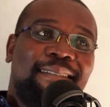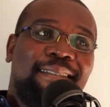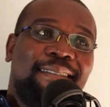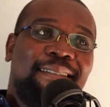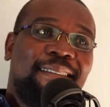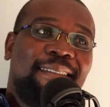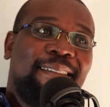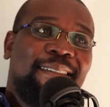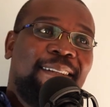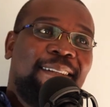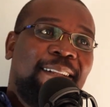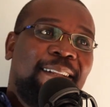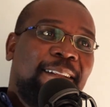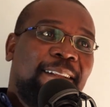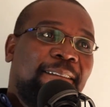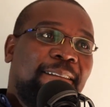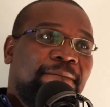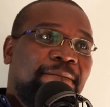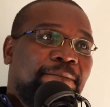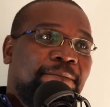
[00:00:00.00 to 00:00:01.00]
And so
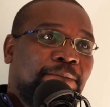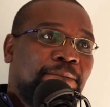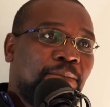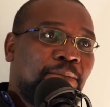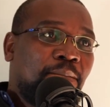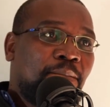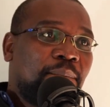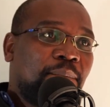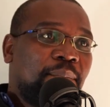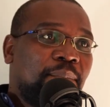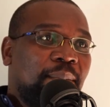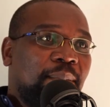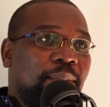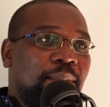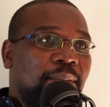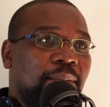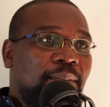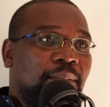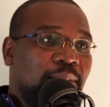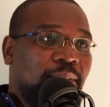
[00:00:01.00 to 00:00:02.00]
I
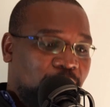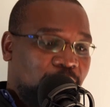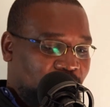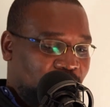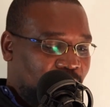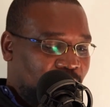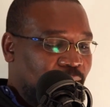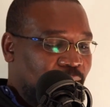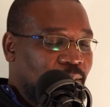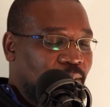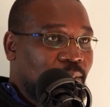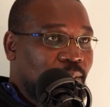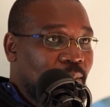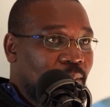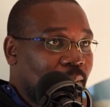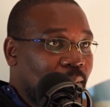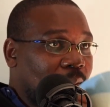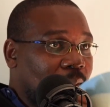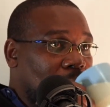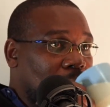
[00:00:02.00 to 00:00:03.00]
think,
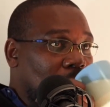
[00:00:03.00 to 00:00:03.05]
having